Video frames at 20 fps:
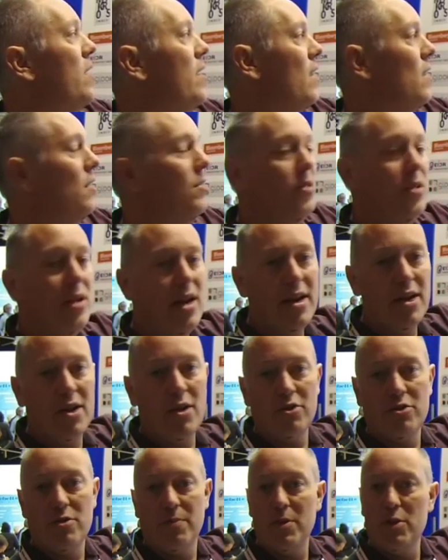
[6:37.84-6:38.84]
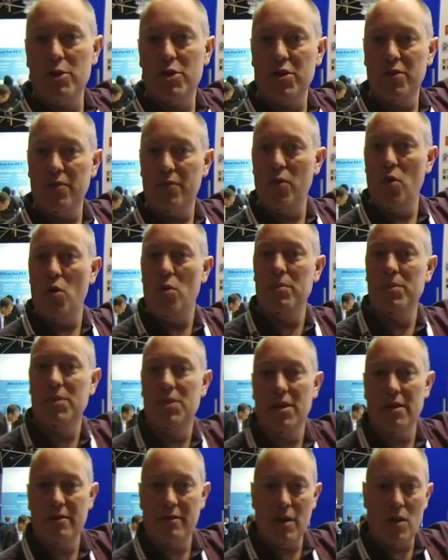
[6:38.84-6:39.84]
include any contribution forms
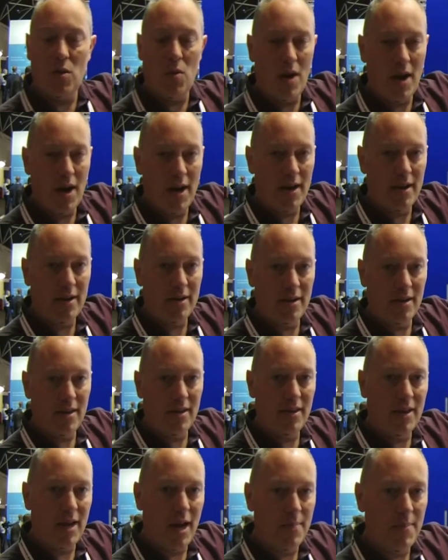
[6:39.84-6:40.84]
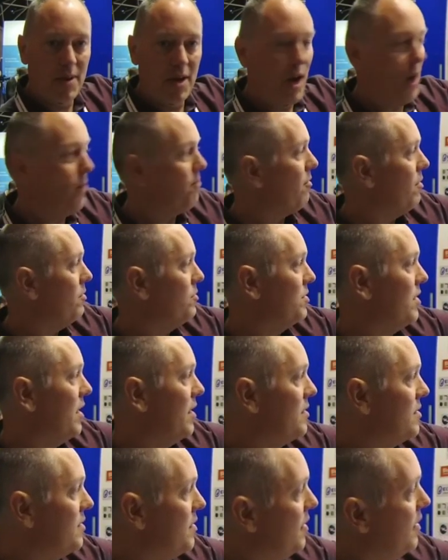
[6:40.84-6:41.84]
that are required under the IPR
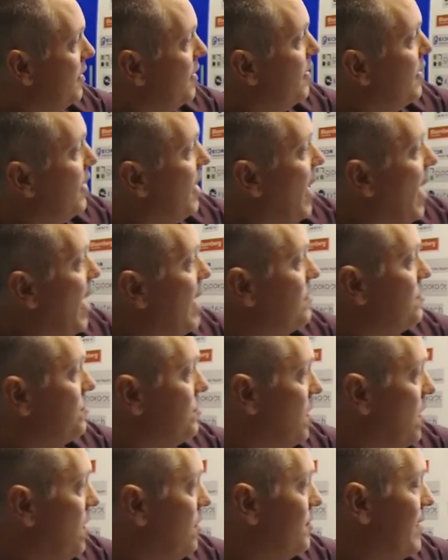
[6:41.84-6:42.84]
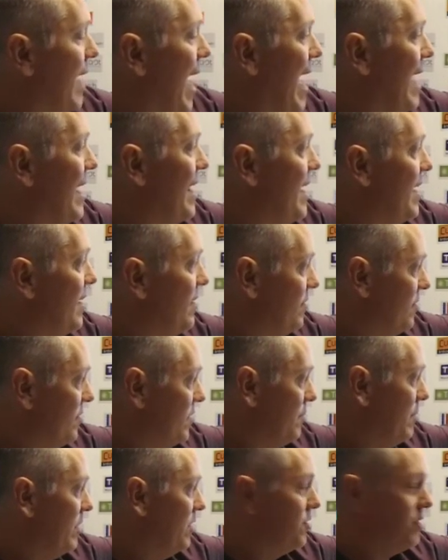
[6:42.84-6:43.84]
process and start to add in
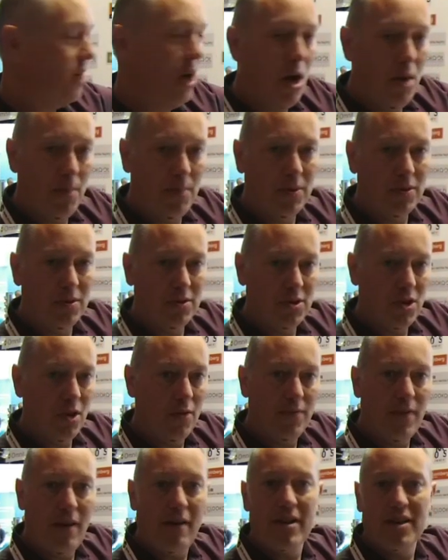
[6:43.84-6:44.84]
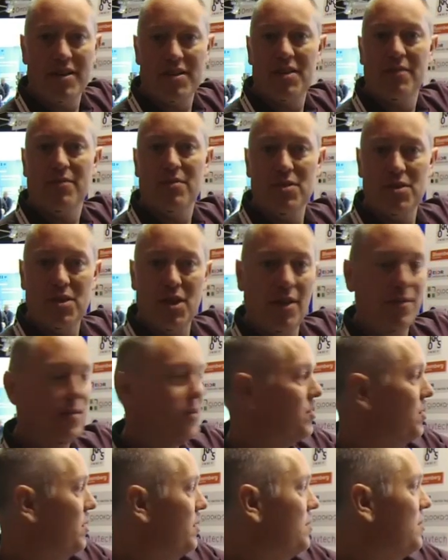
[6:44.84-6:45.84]
some examples of various different
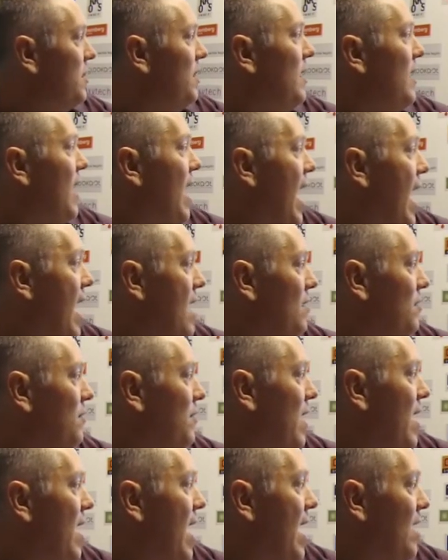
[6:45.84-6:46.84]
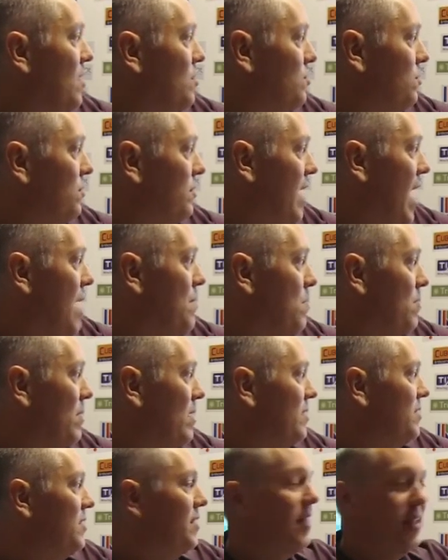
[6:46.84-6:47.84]
services and their actual
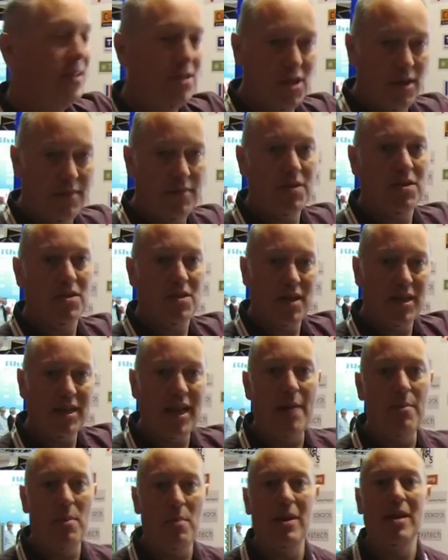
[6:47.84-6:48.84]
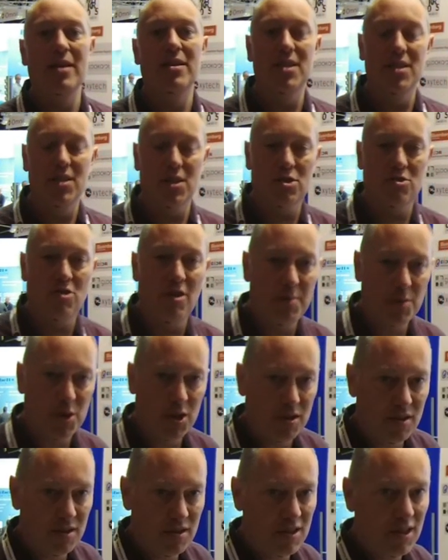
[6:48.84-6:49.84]
capability, their service uh, capability
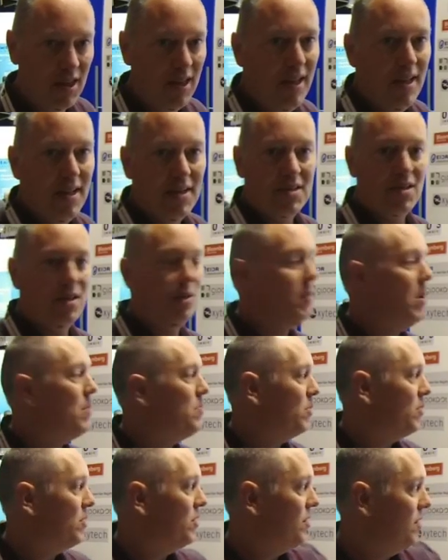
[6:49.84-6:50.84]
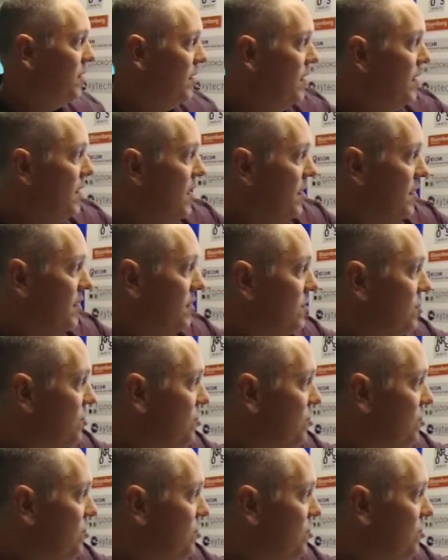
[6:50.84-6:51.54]
descriptions, so that people can, can